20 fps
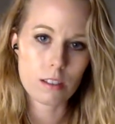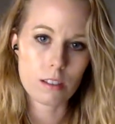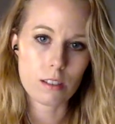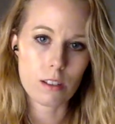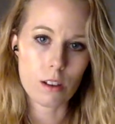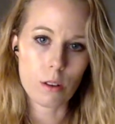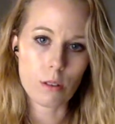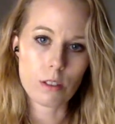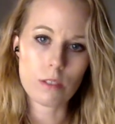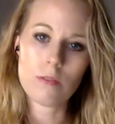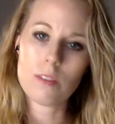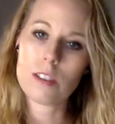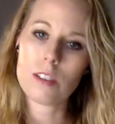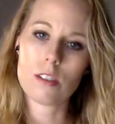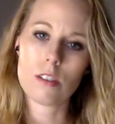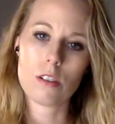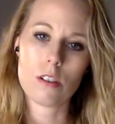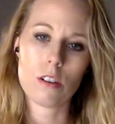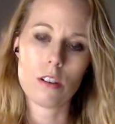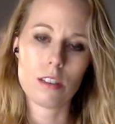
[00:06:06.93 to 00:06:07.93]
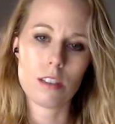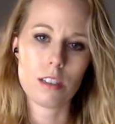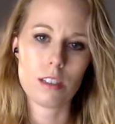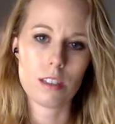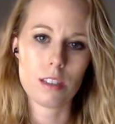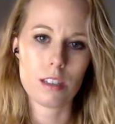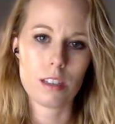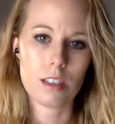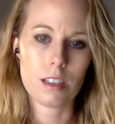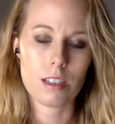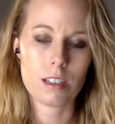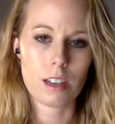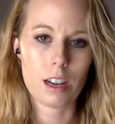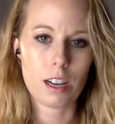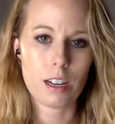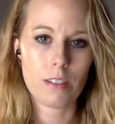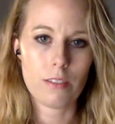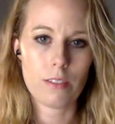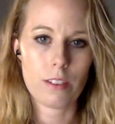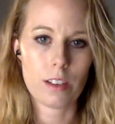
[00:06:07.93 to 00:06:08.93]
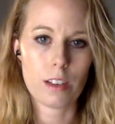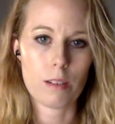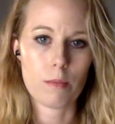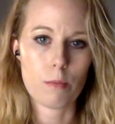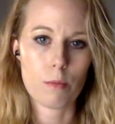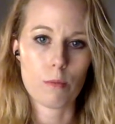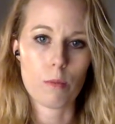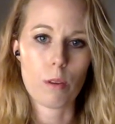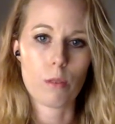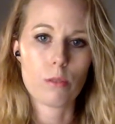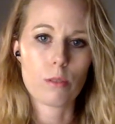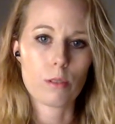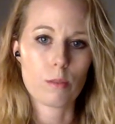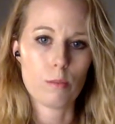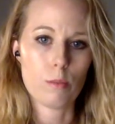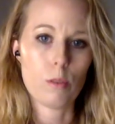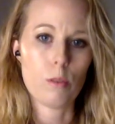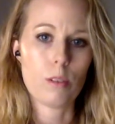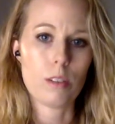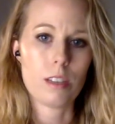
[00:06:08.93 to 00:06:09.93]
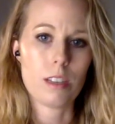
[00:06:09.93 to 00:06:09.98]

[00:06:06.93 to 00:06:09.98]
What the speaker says: goes and visited her, and he's kind of in a morose mood.